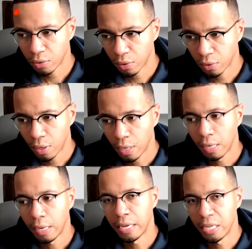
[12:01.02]
to ask you though,
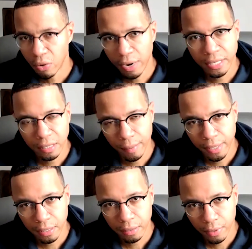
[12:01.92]
in your
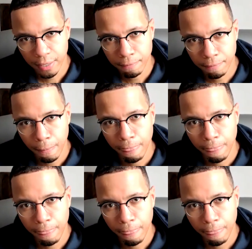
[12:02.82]
estimation, right?